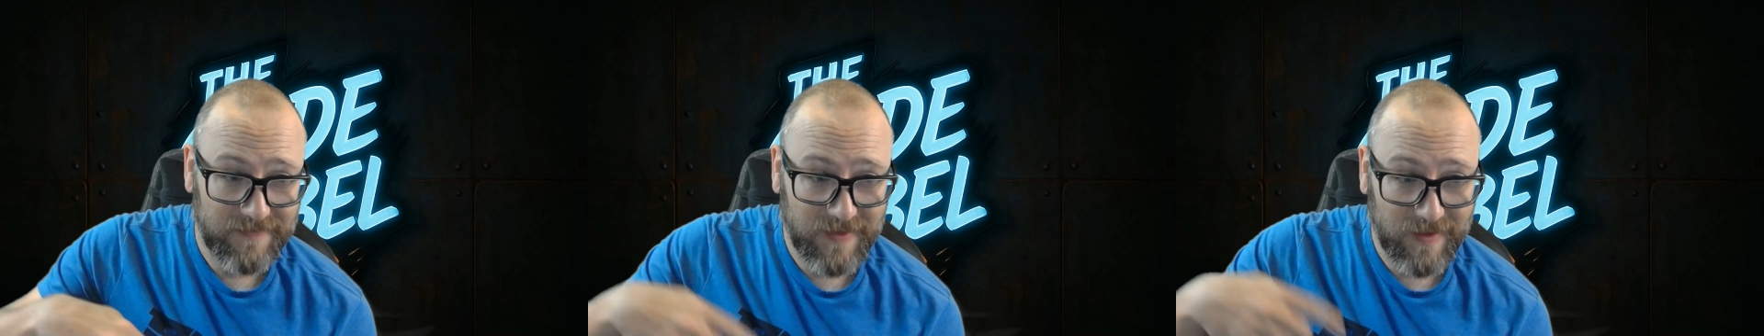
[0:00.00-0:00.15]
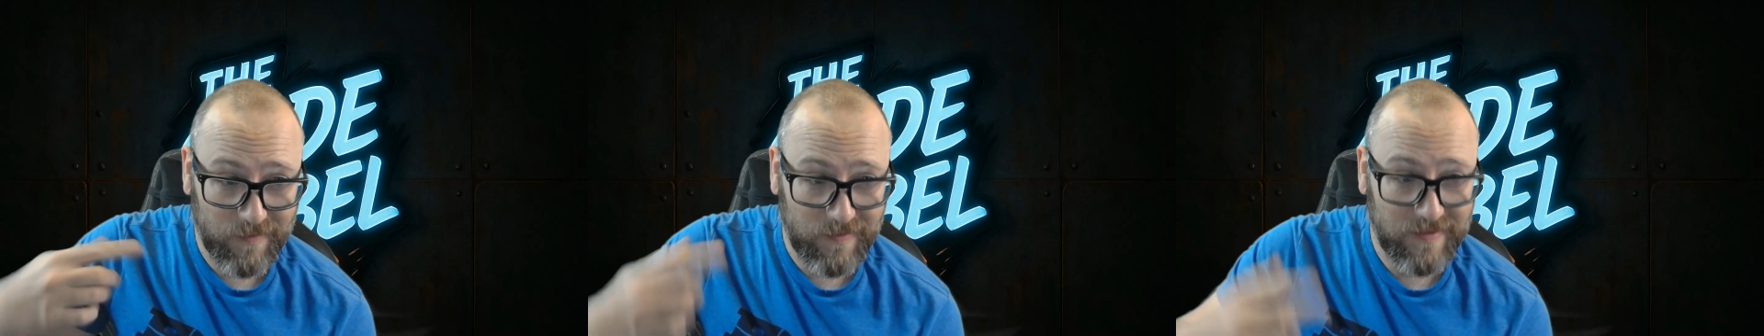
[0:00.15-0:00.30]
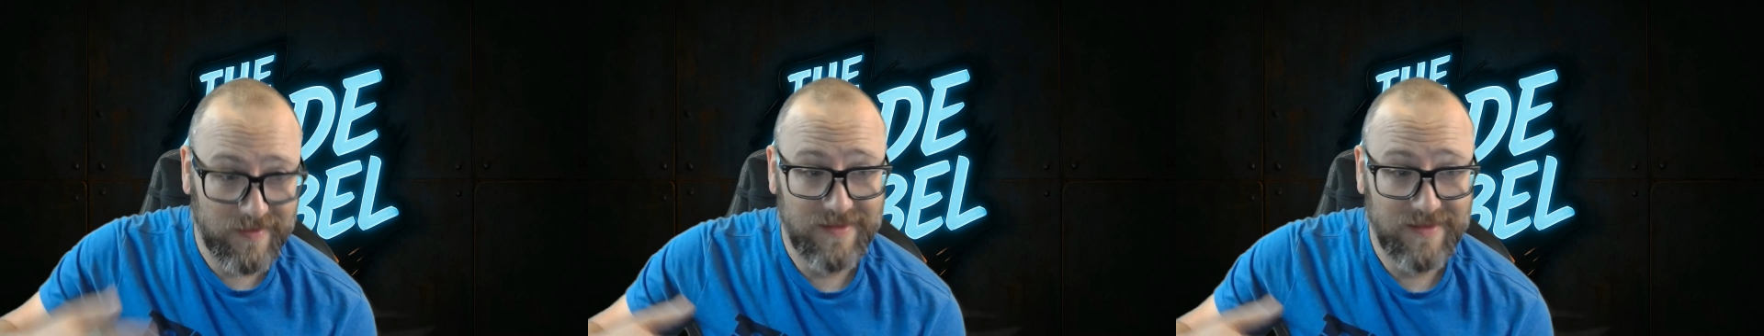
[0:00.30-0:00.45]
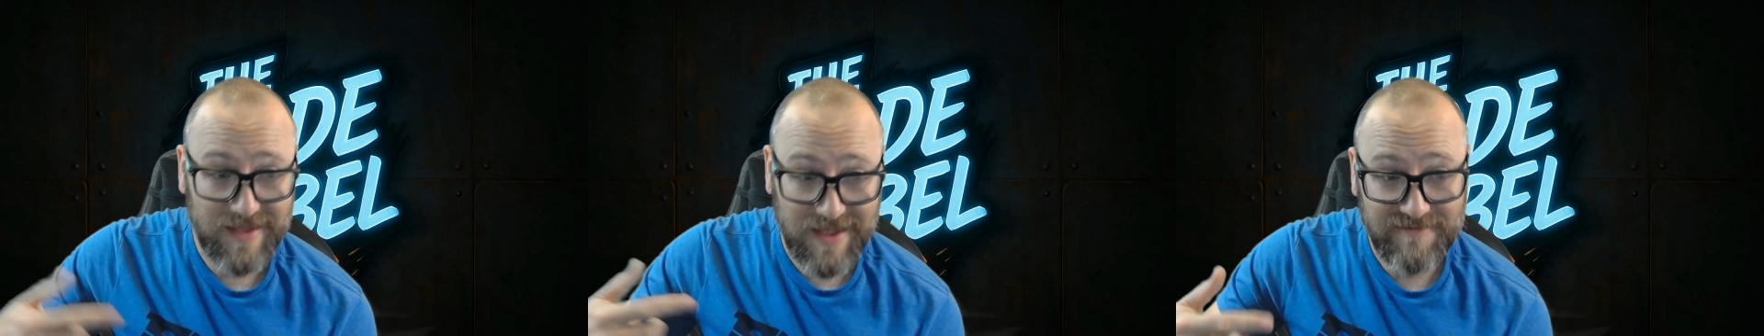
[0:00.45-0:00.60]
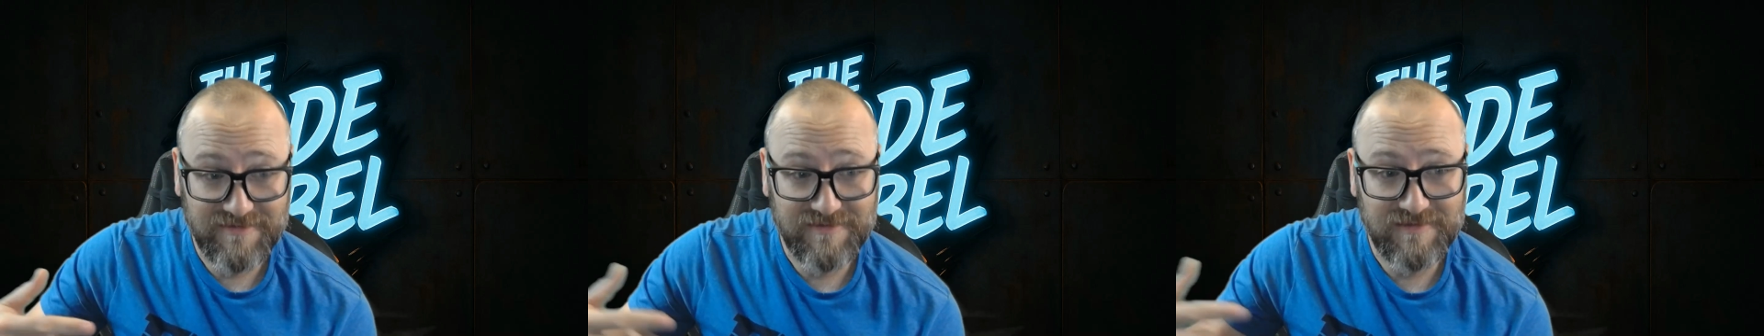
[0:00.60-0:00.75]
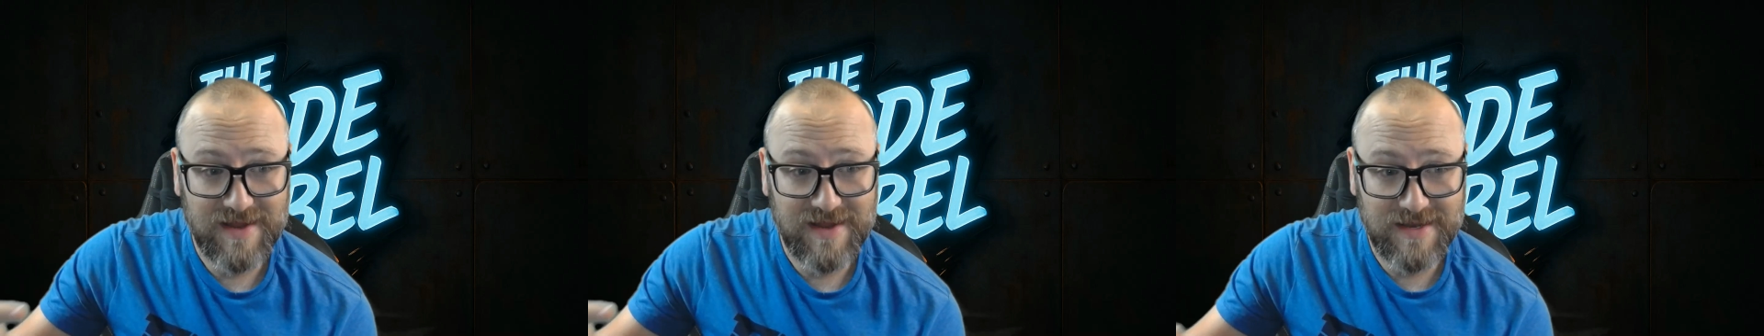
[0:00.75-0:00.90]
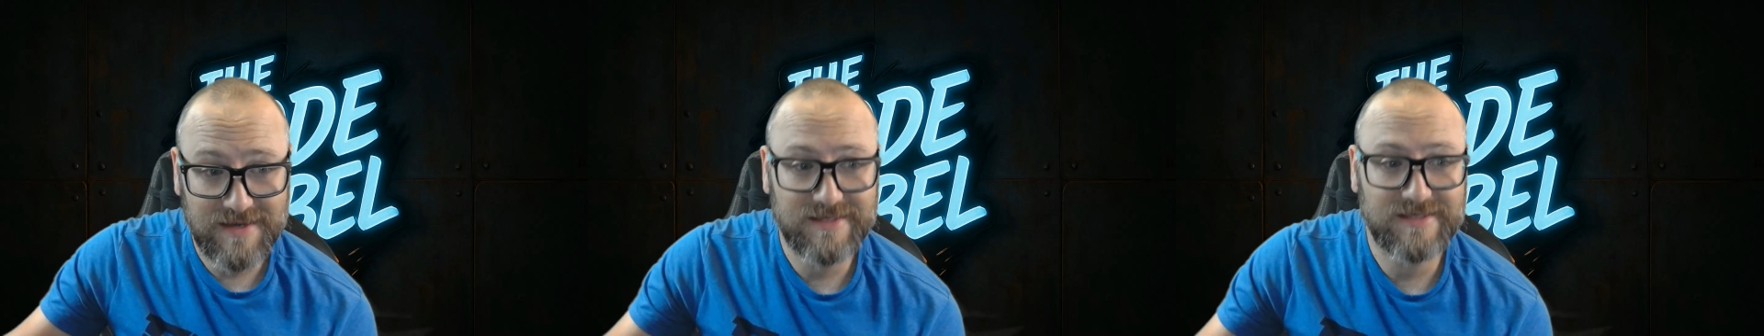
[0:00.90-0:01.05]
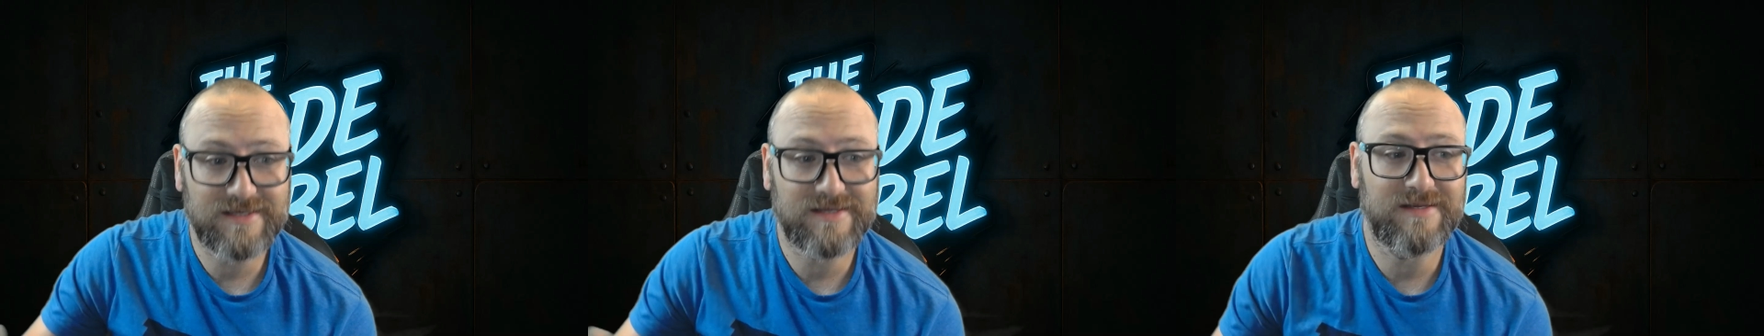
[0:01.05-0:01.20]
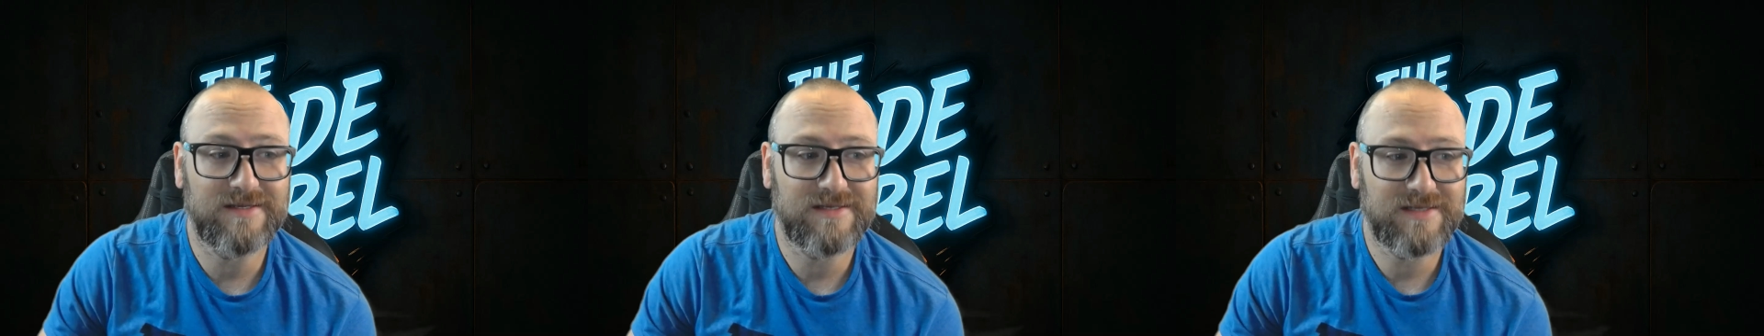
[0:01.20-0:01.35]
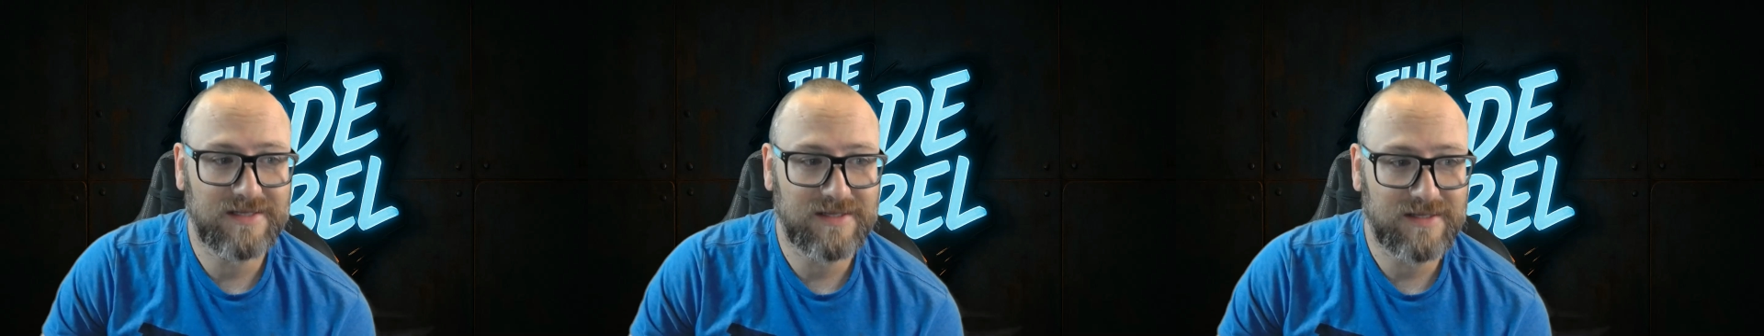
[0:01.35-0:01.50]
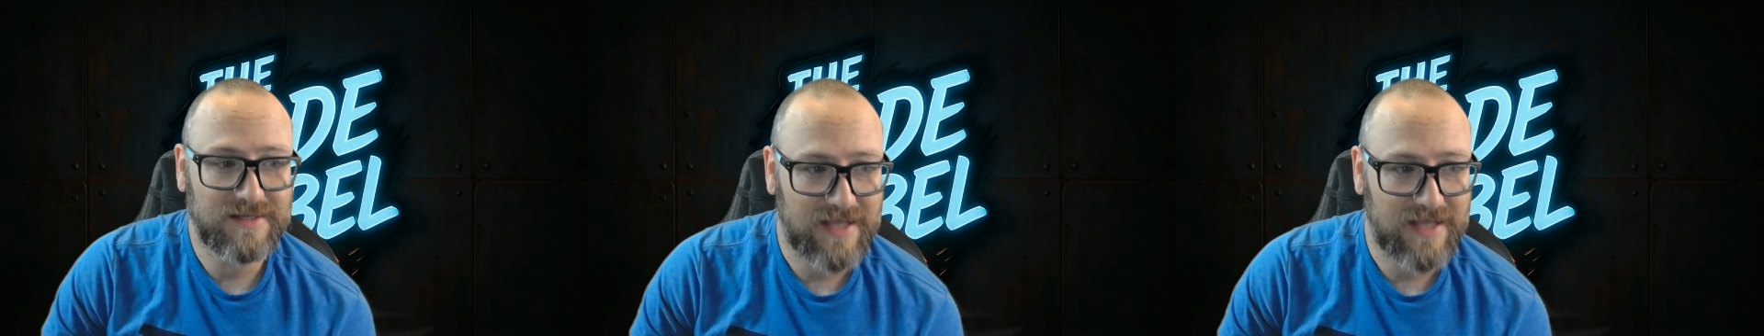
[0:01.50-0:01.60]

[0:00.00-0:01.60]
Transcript: when every instance that